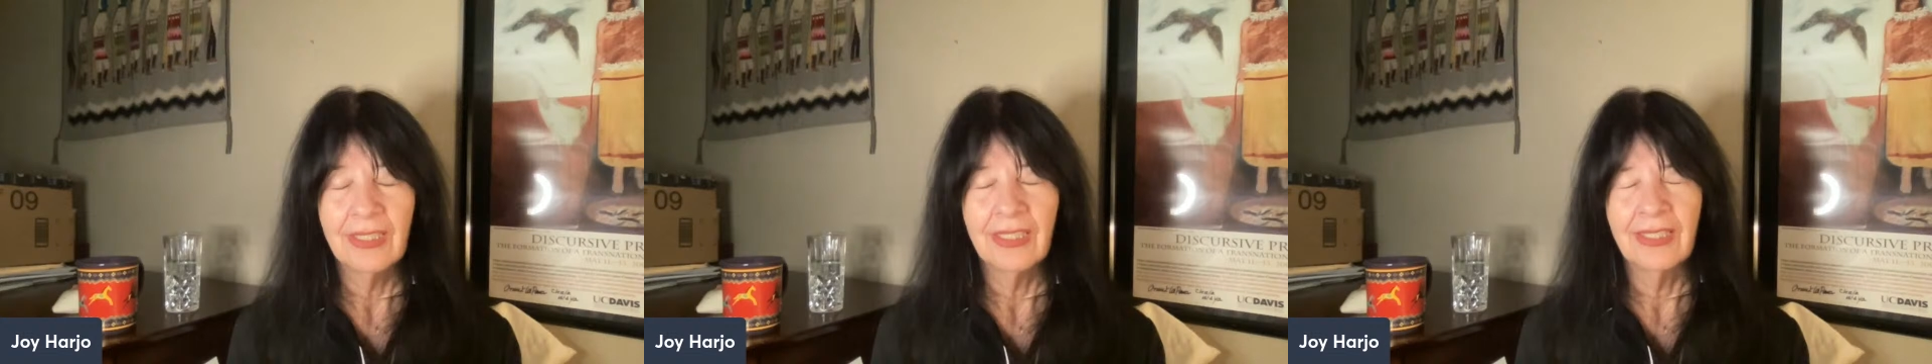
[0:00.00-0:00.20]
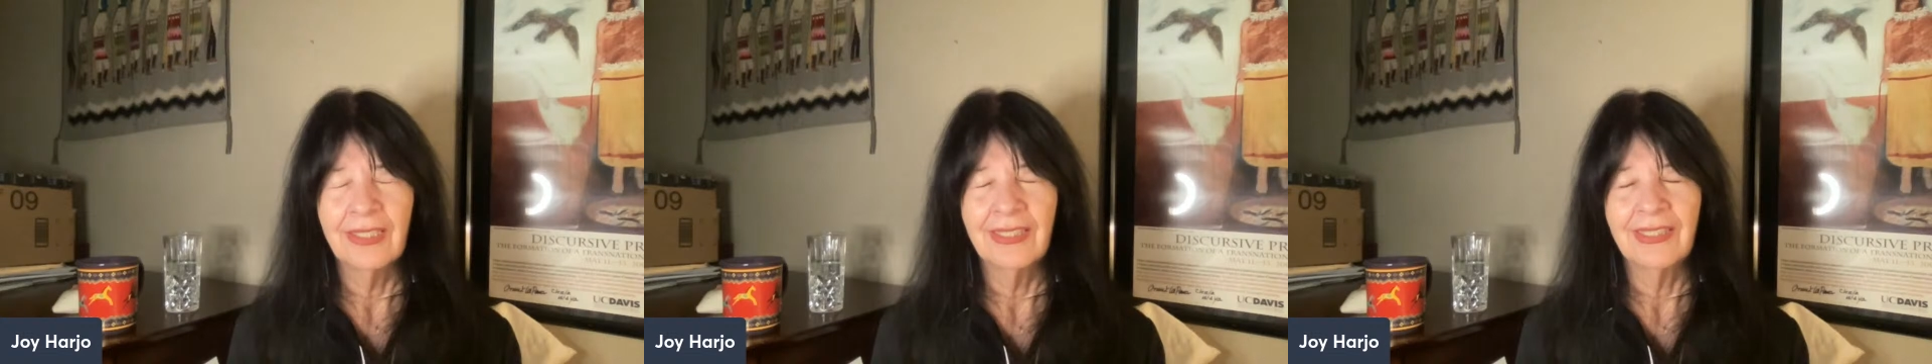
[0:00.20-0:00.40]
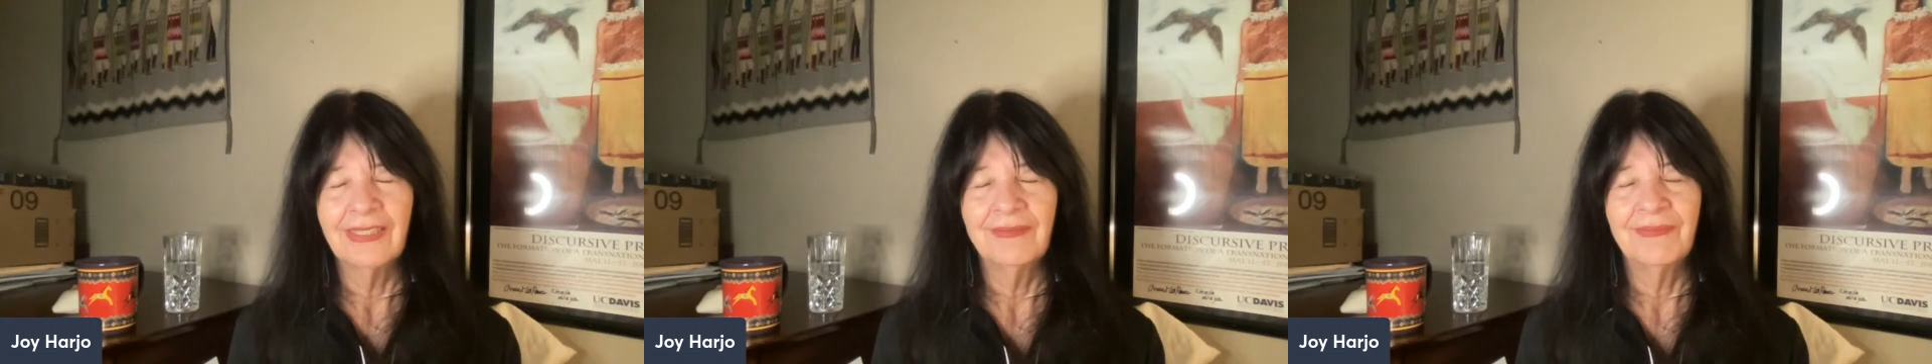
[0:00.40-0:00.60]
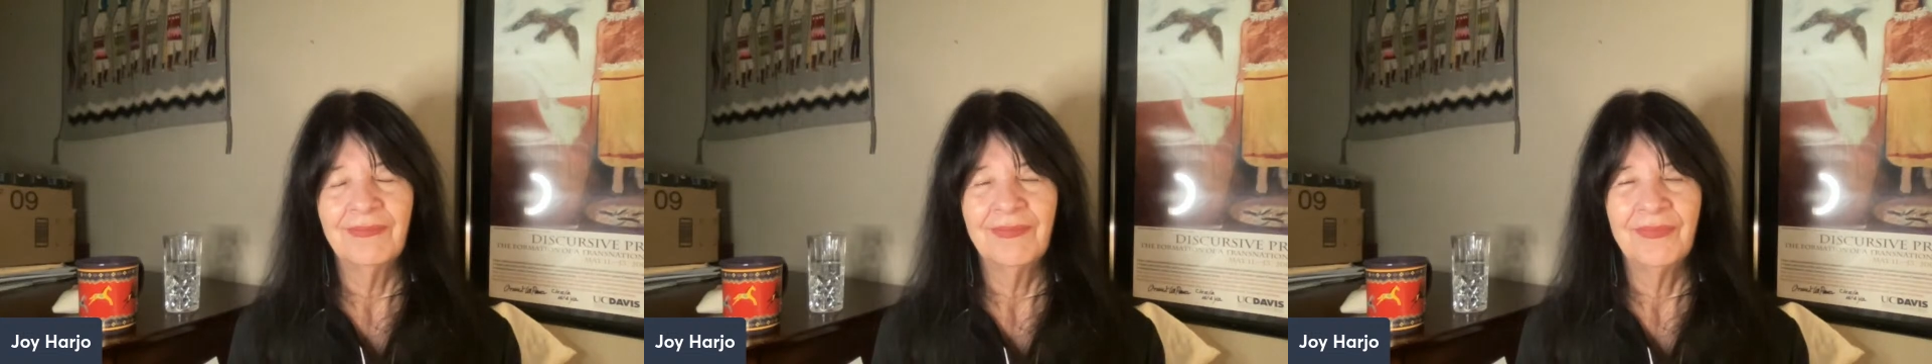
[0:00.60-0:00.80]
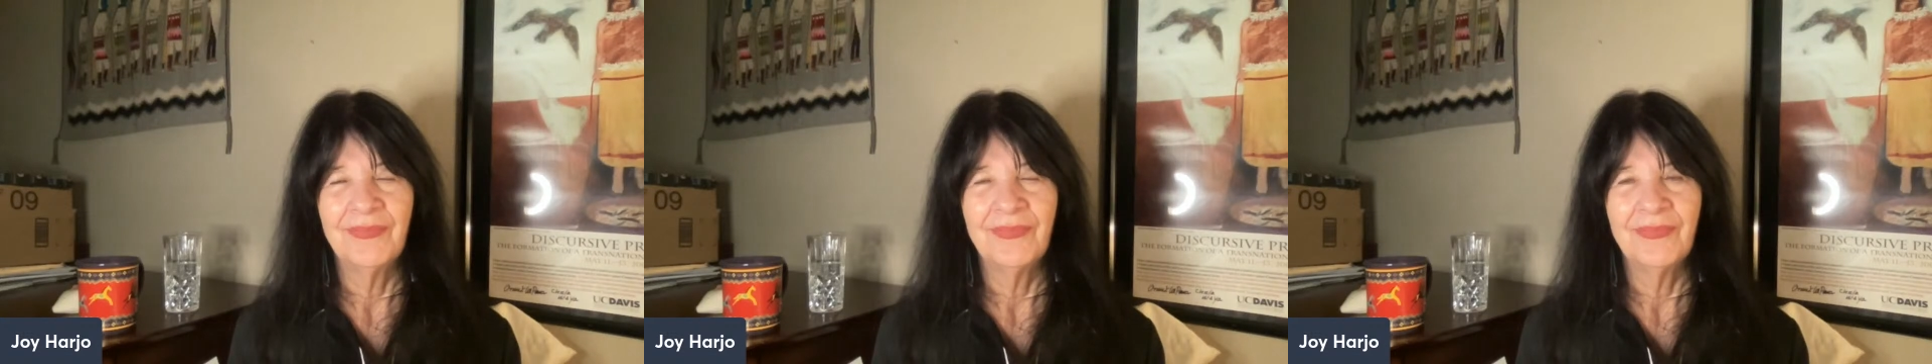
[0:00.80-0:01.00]
Ah,
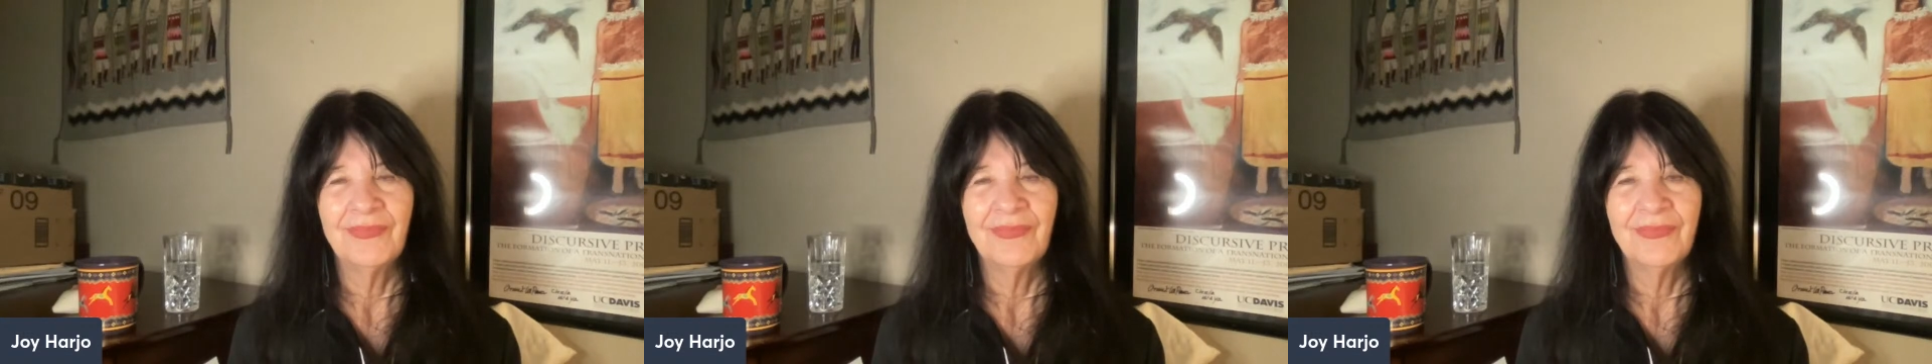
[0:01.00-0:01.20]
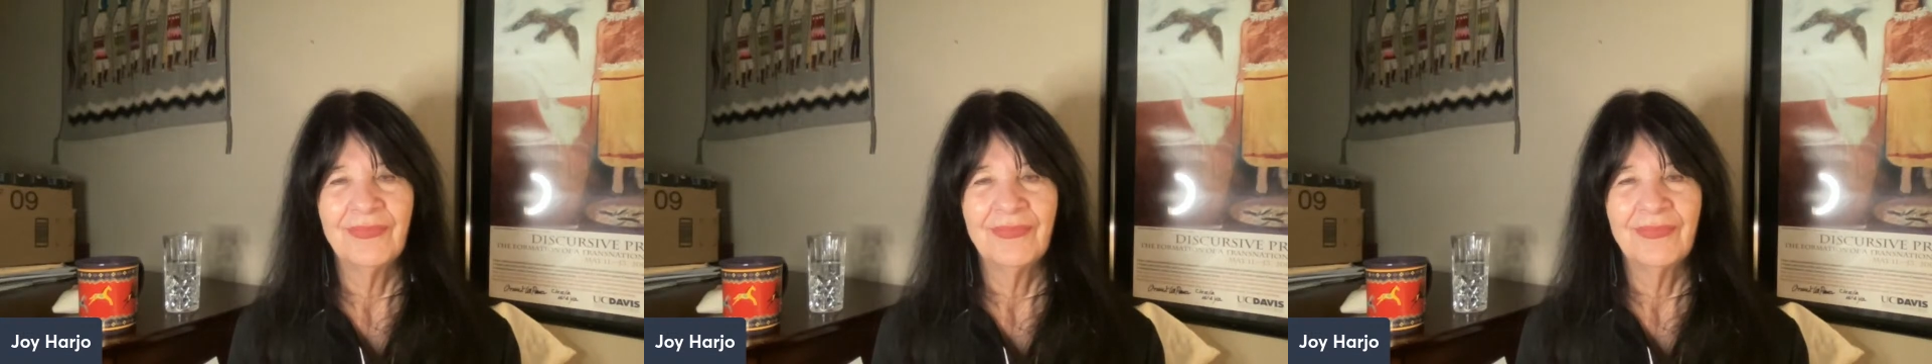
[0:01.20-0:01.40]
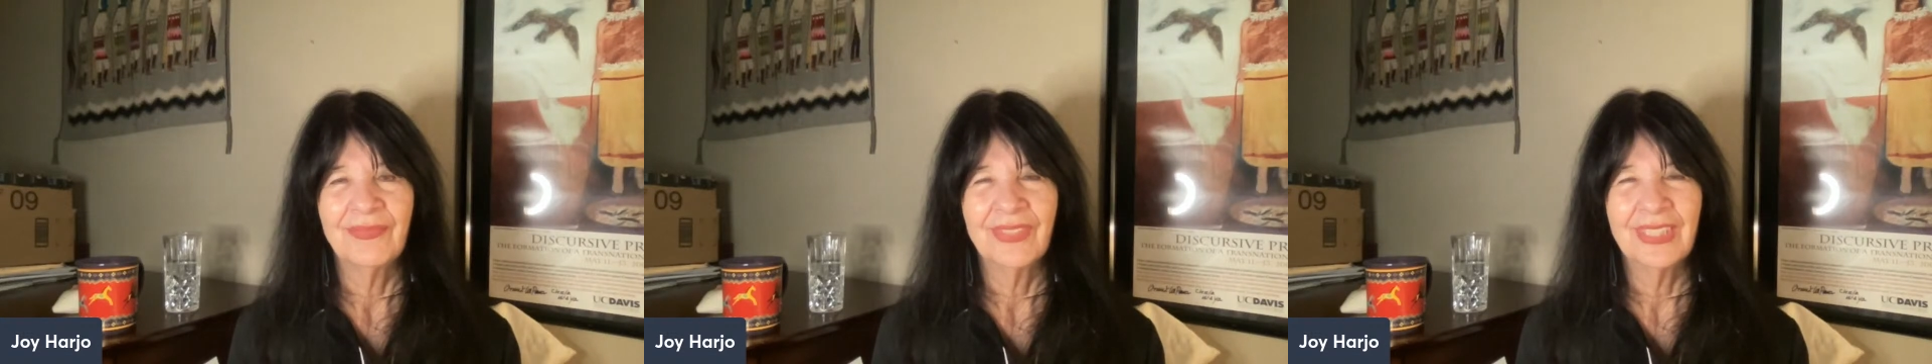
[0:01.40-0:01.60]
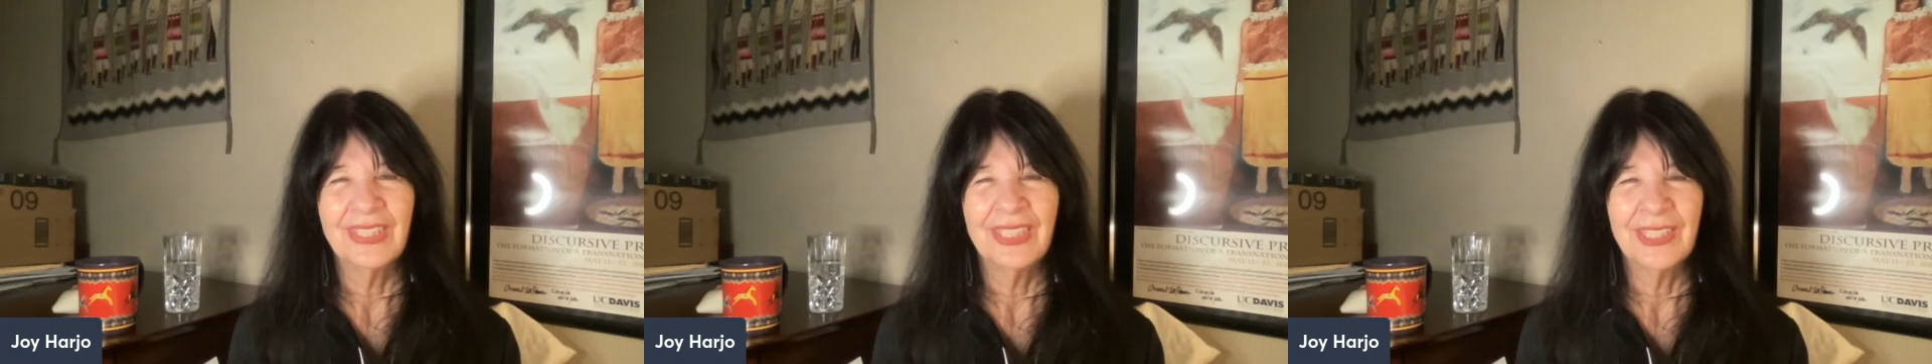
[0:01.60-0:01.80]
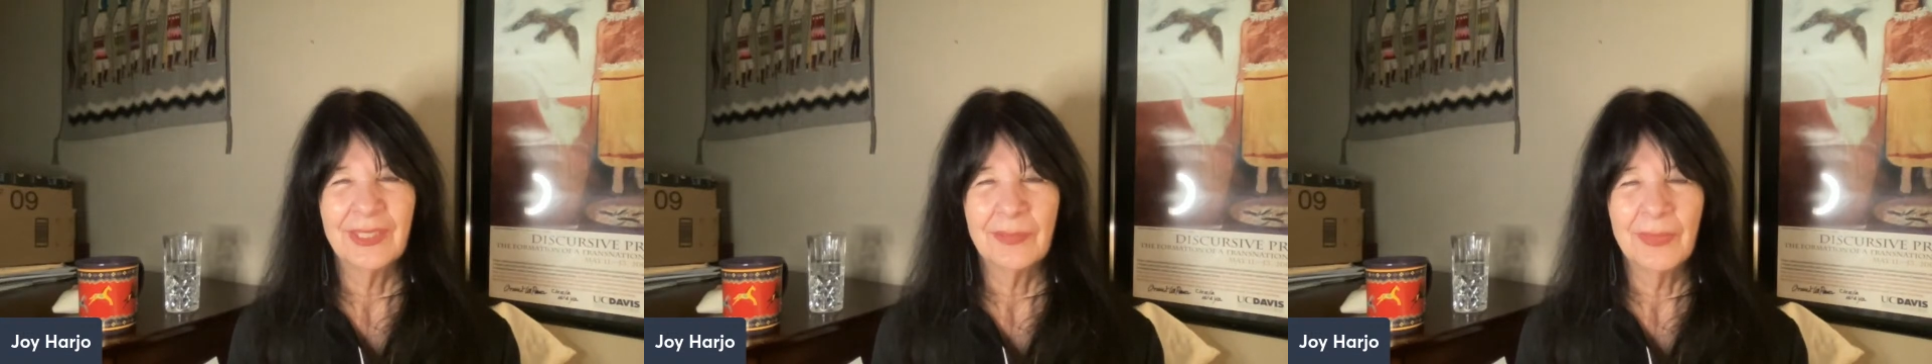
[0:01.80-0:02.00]

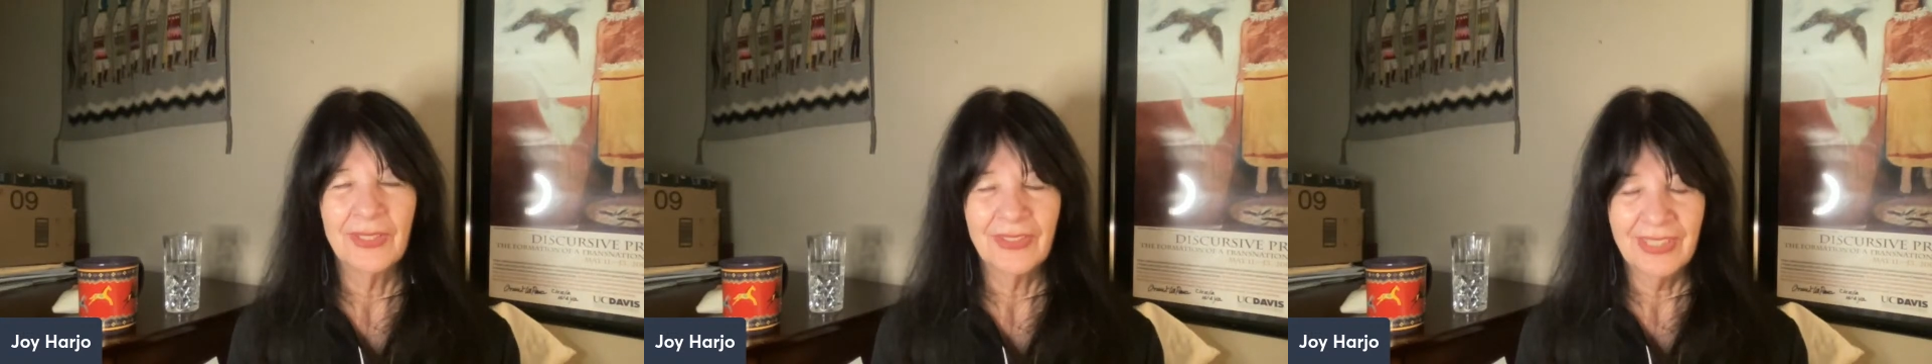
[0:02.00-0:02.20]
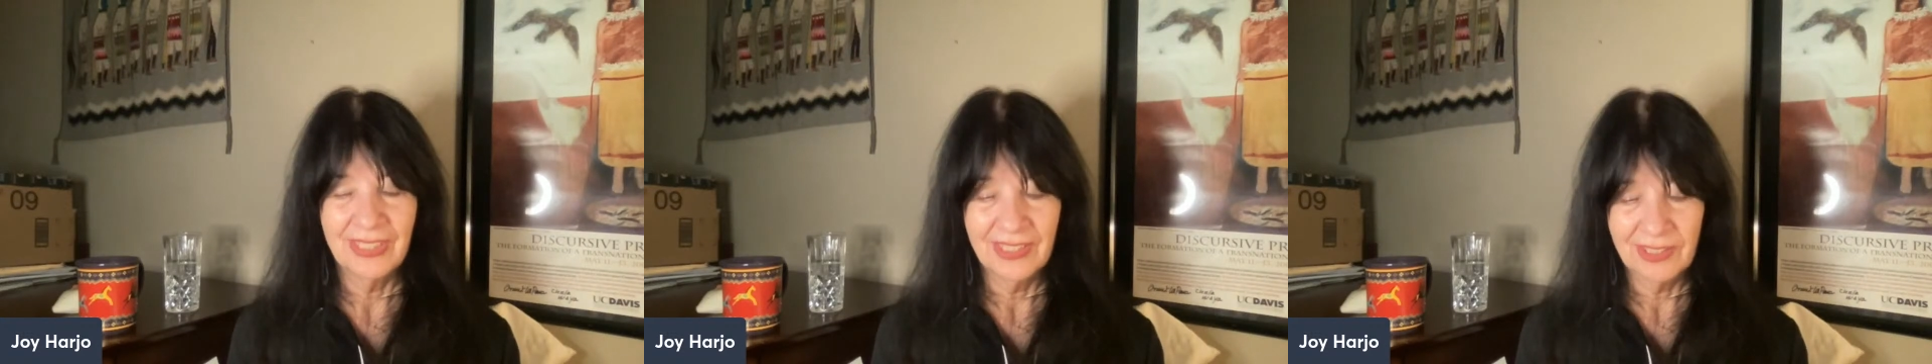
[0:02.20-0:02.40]
these smoky,